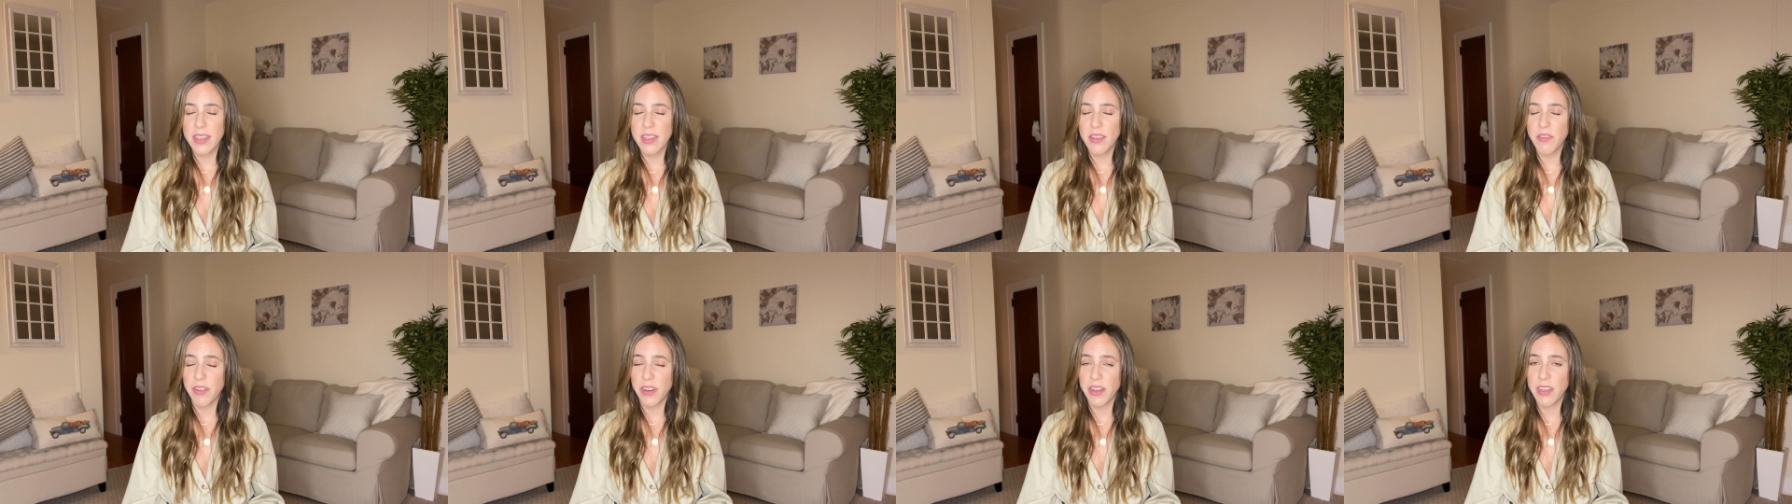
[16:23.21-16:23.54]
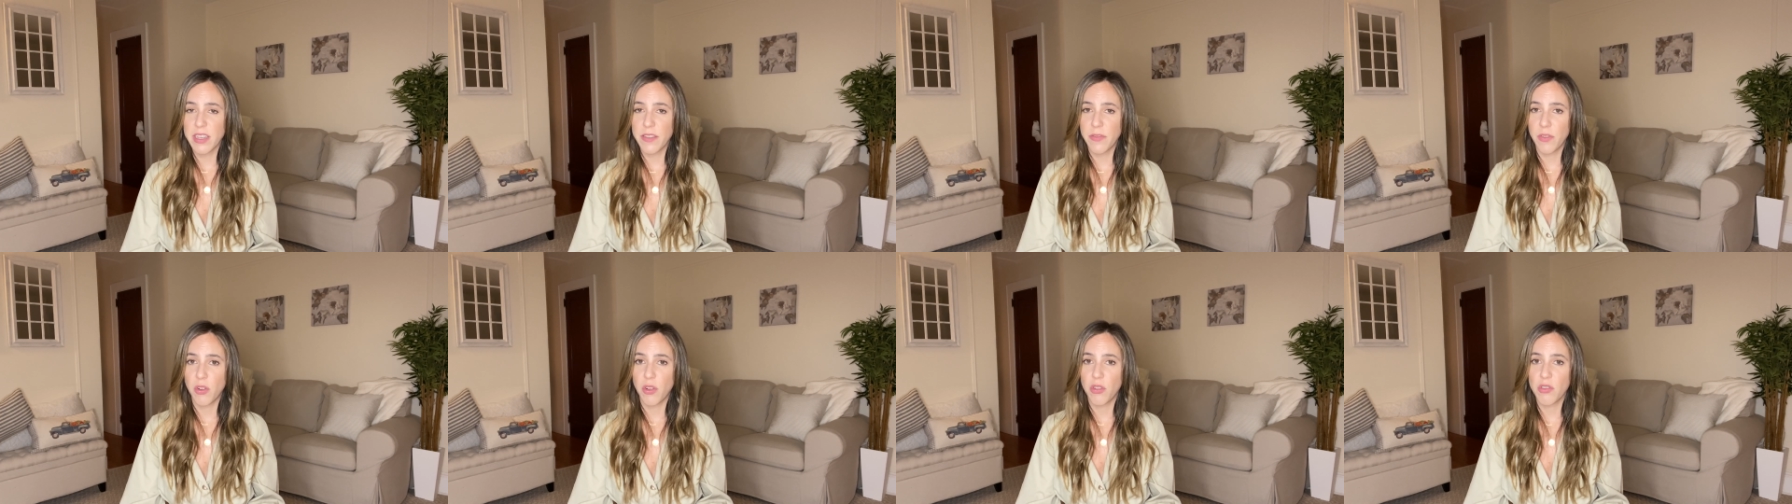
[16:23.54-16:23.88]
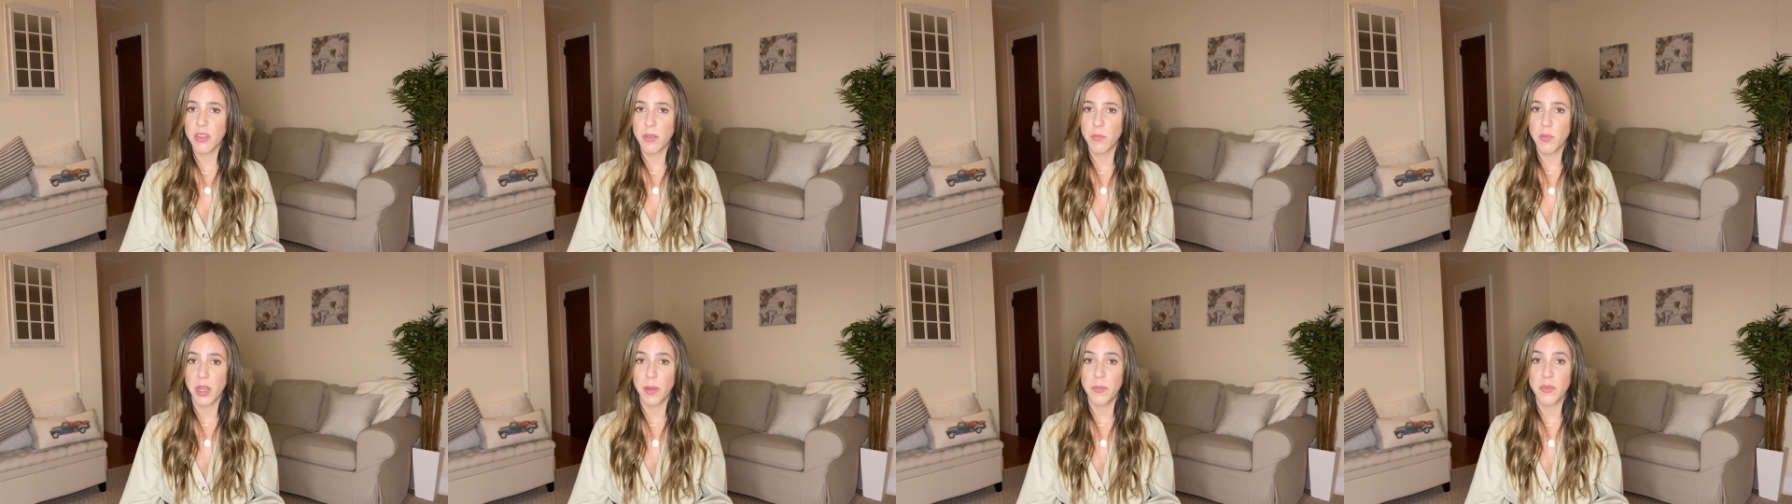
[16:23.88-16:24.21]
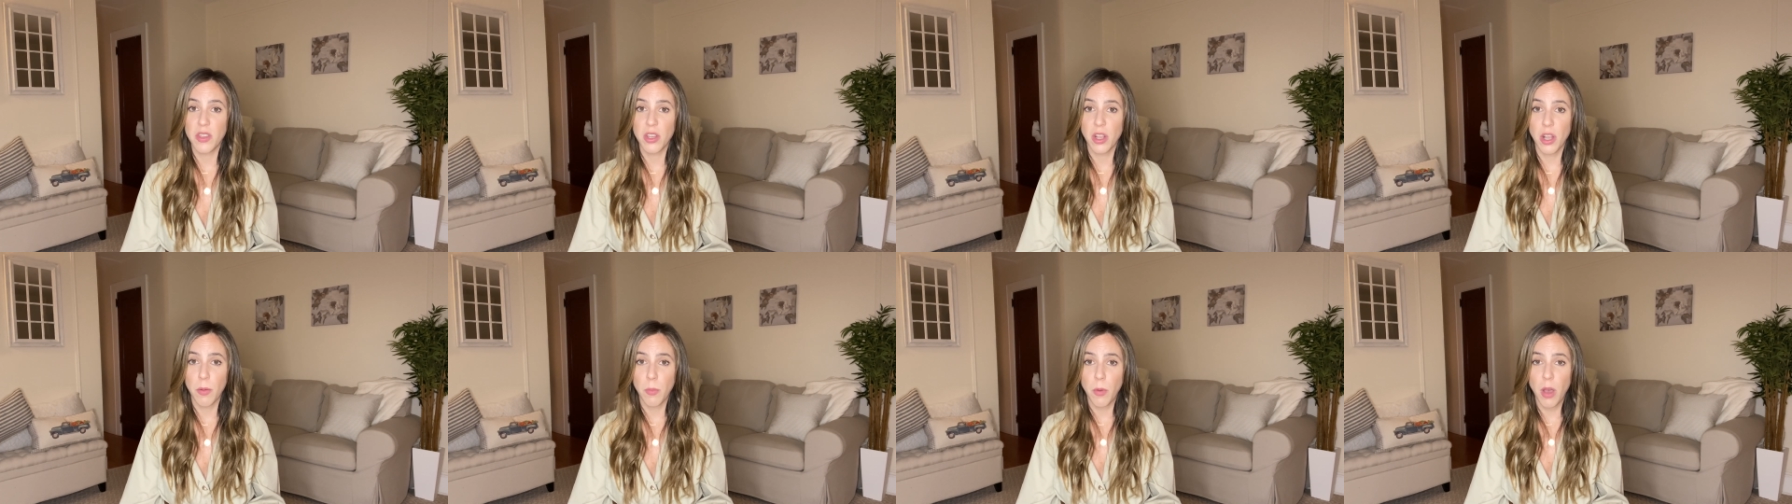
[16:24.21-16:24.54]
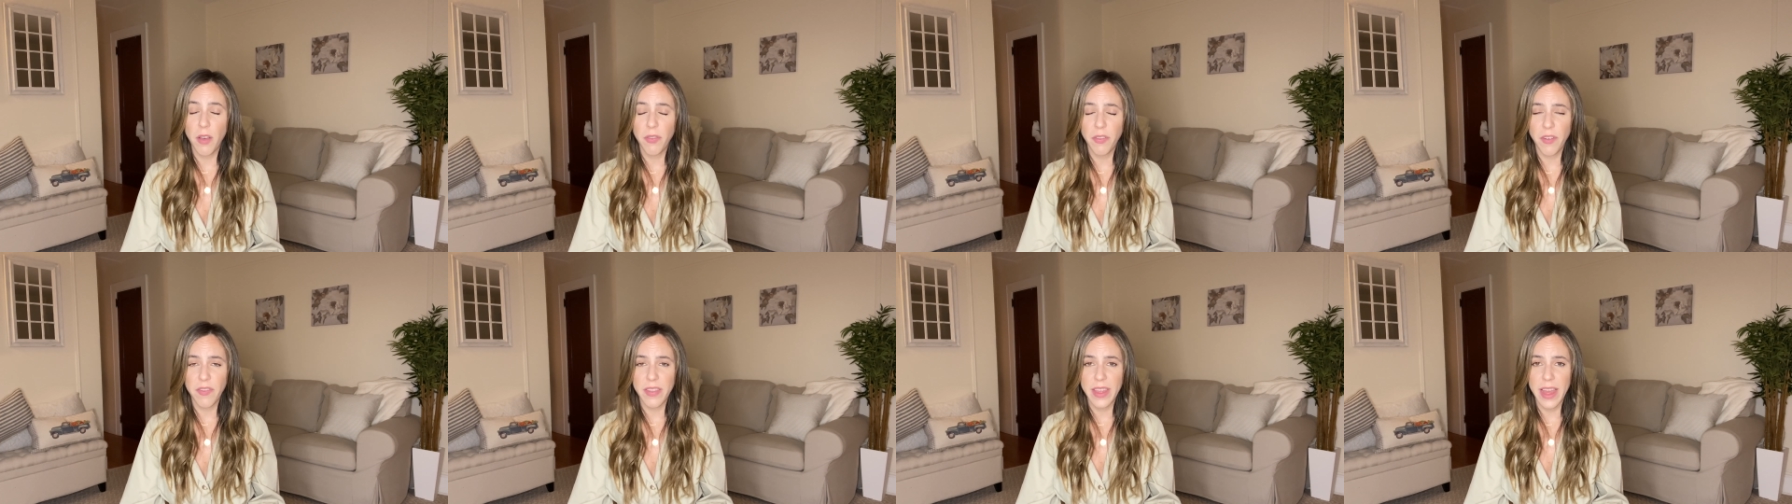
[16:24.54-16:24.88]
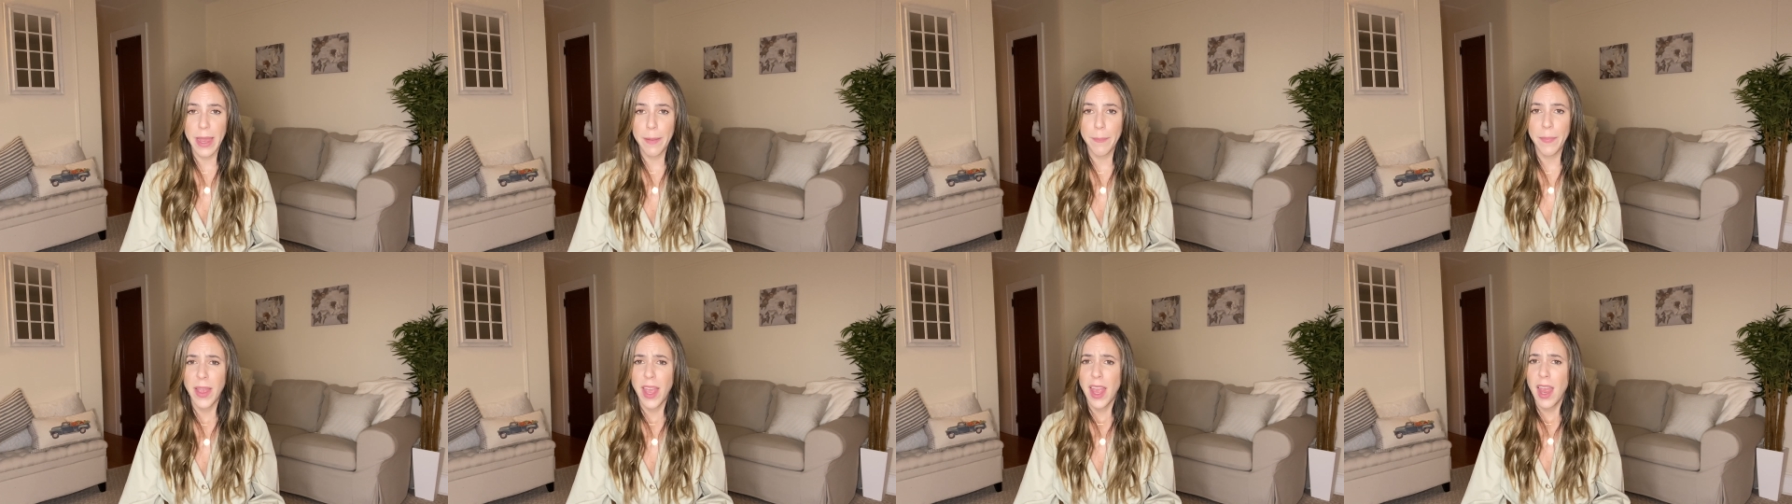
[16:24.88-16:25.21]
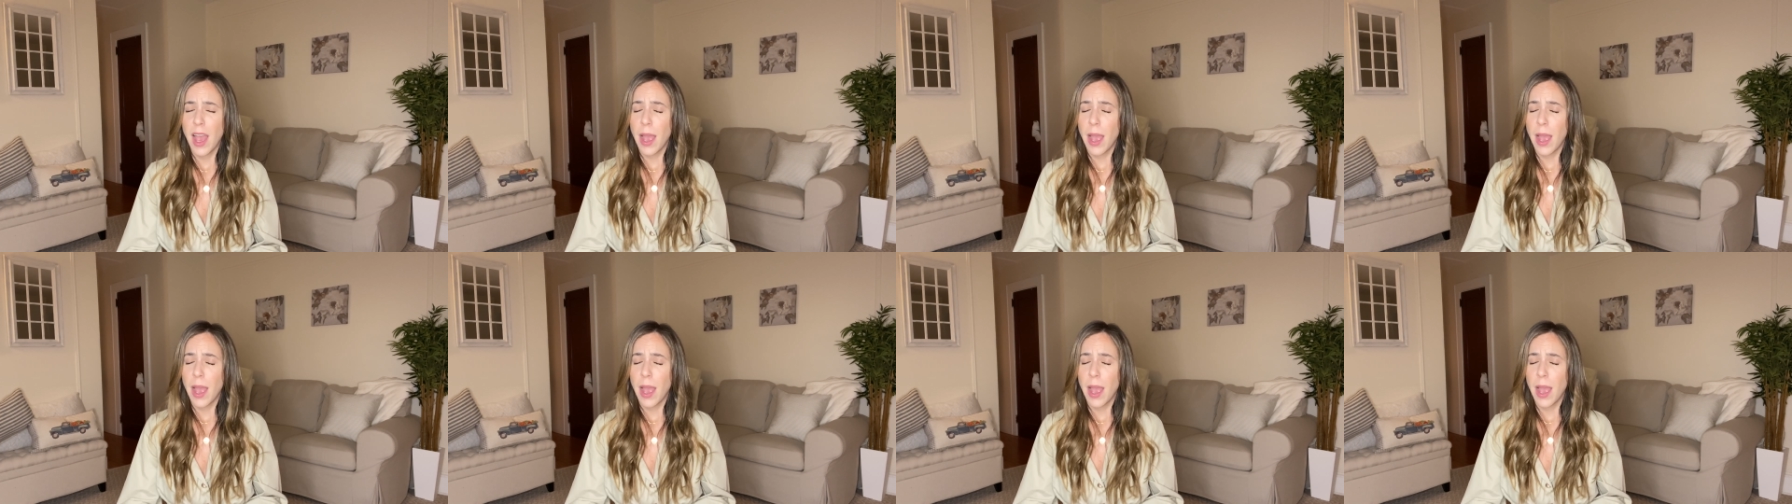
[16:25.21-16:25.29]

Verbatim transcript: it's very difficult sometimes to come off of them.